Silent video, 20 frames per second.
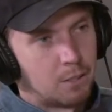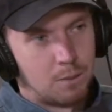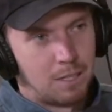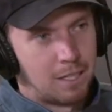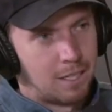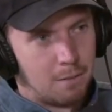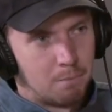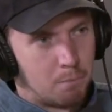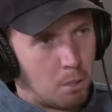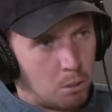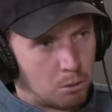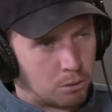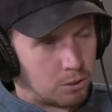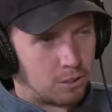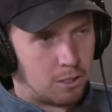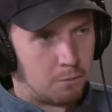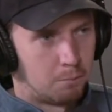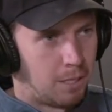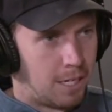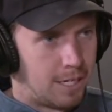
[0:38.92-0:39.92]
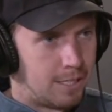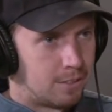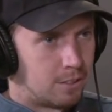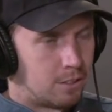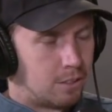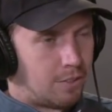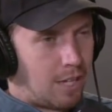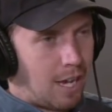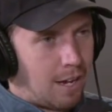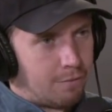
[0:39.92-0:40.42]
why Ian Poulter's not playing and
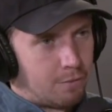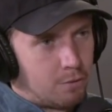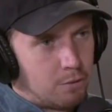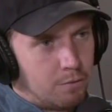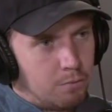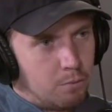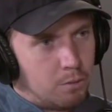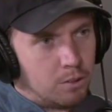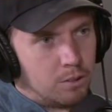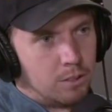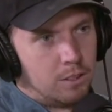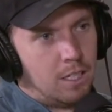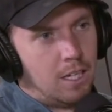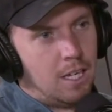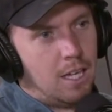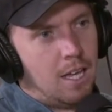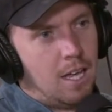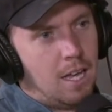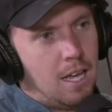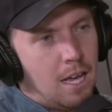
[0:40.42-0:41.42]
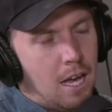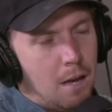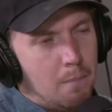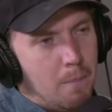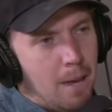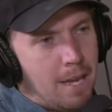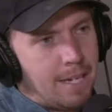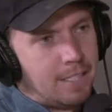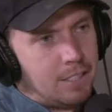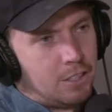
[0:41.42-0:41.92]
stuff. You have to have won a
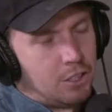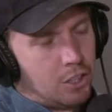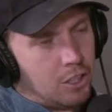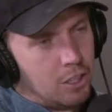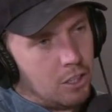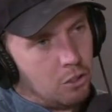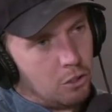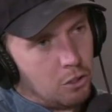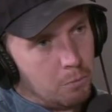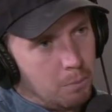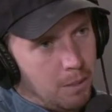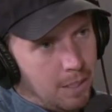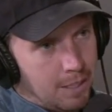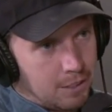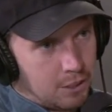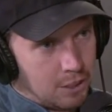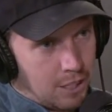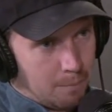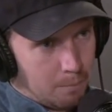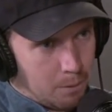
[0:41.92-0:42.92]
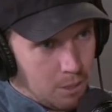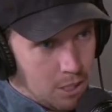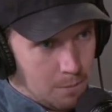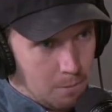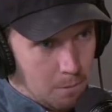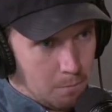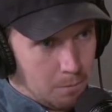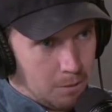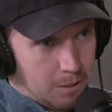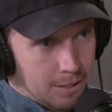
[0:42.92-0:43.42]
major or the Players' Championship,
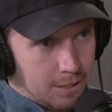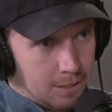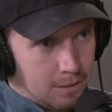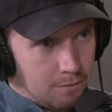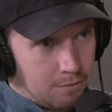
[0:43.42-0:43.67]
I believe.